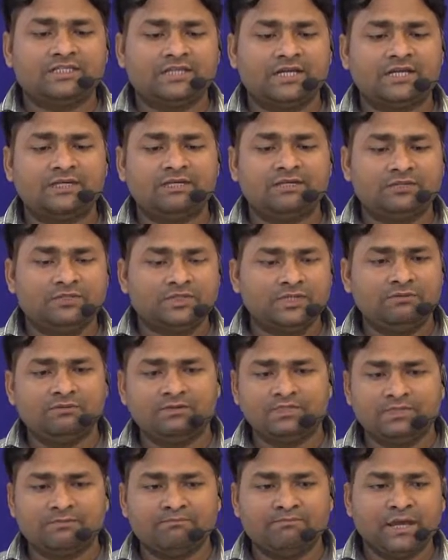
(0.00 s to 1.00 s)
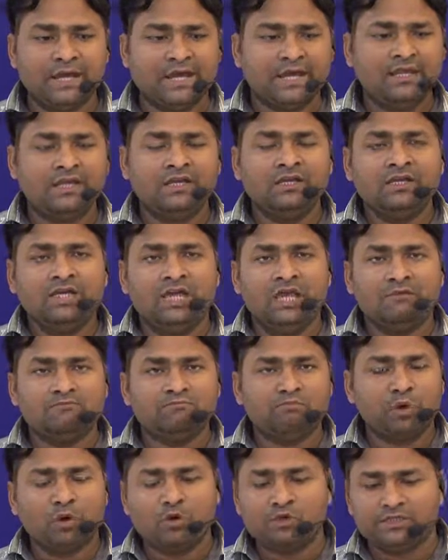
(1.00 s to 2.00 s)
and she was a very
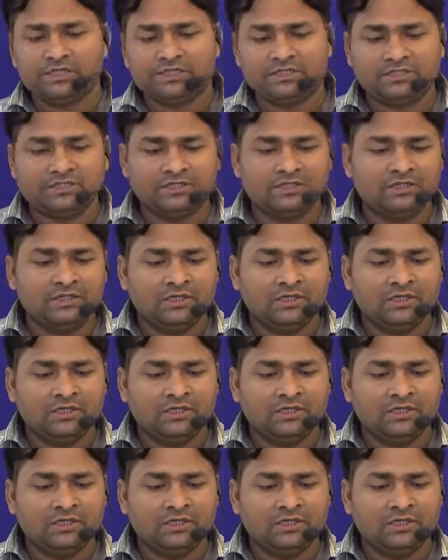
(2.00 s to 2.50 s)
important